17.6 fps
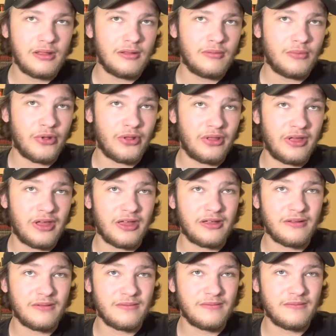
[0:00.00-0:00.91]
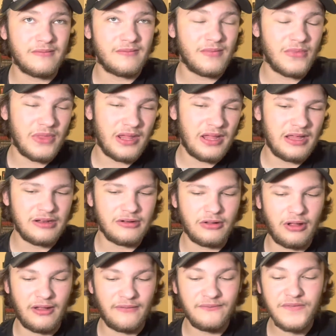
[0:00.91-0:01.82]
but, like, I don't
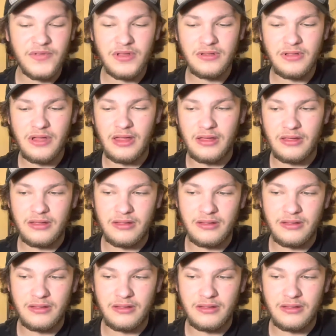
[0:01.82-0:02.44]
know, I feel like